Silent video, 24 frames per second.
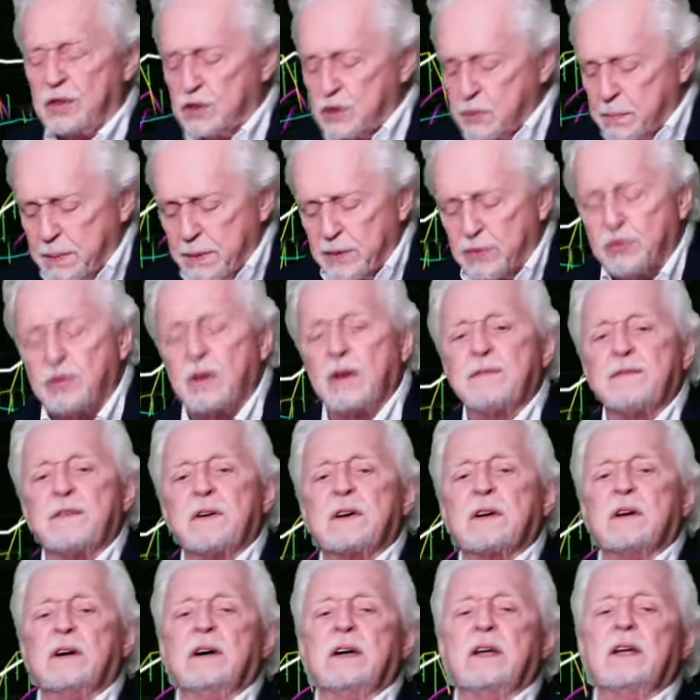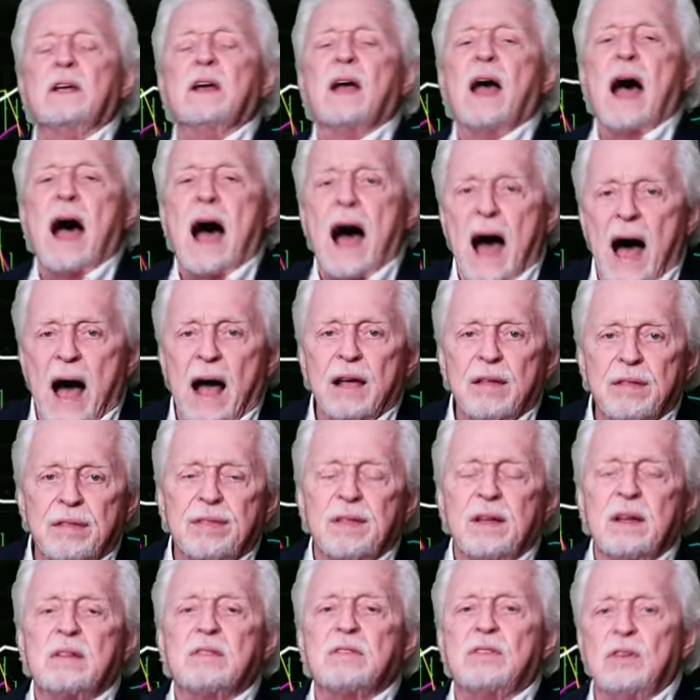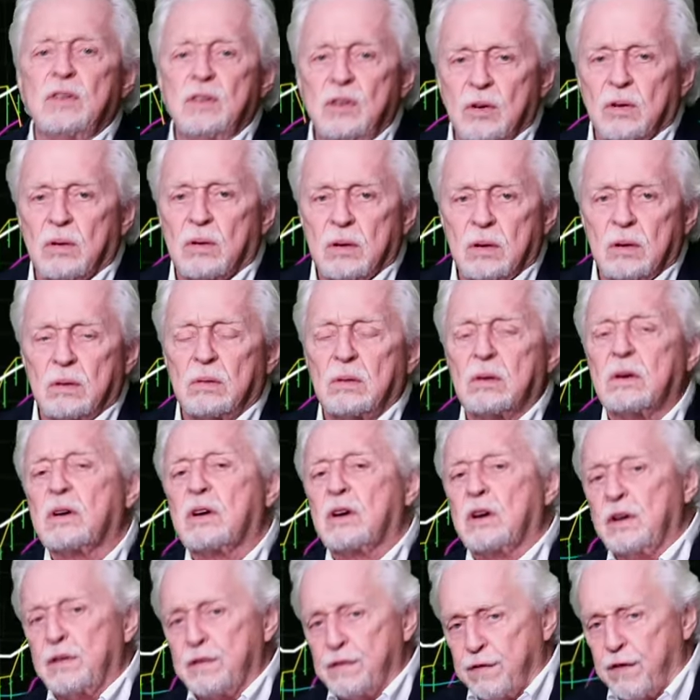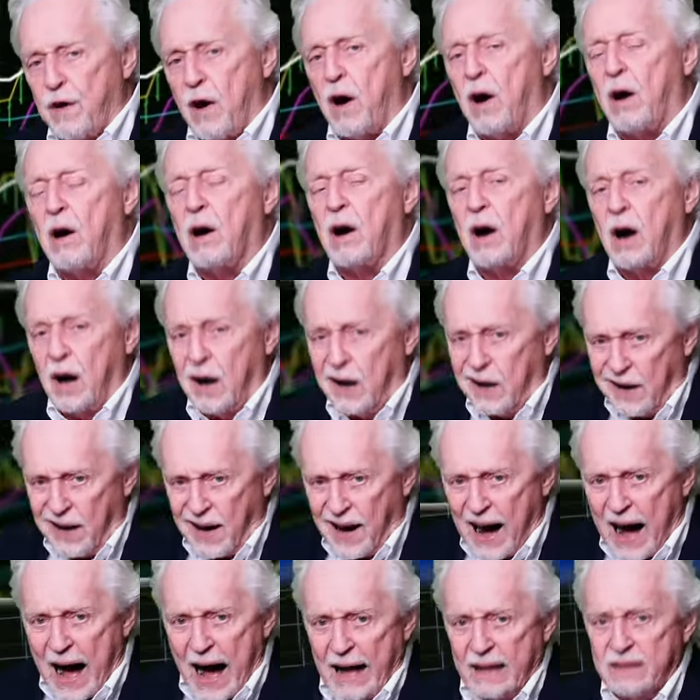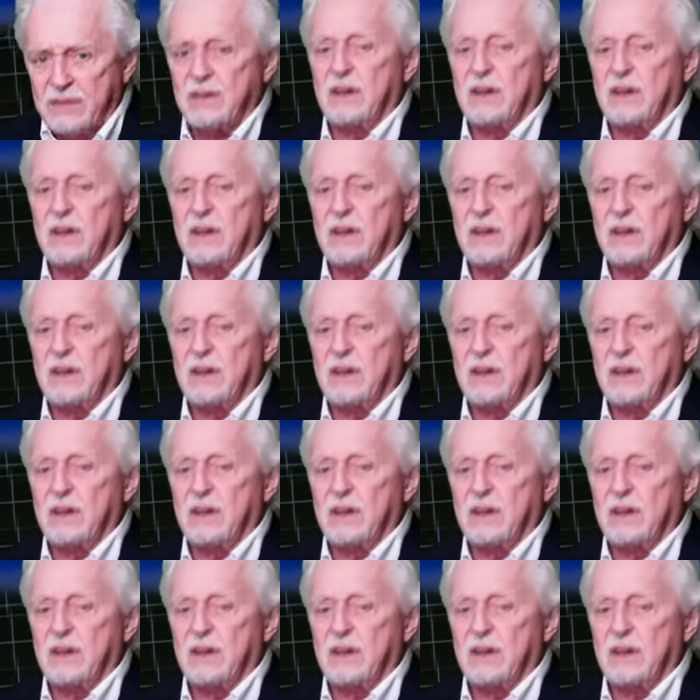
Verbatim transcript: Specifically, I think the euro could fall a lot